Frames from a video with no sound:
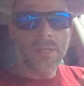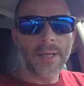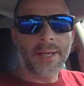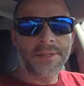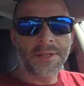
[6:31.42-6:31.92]
And
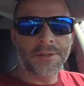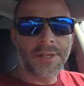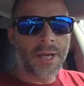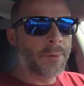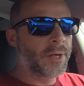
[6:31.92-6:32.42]
I got the other
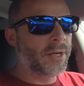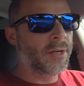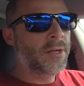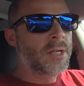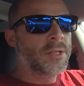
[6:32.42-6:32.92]
camera
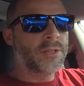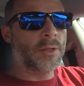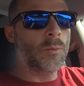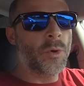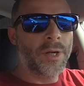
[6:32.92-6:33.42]
here.
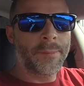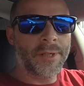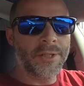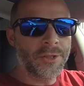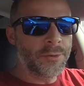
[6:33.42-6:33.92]
So what I'm
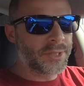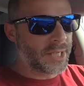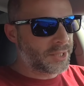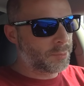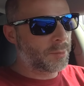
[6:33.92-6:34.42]
gonna do is
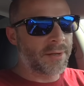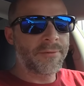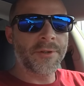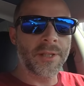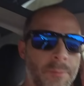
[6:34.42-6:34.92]
actually put my foot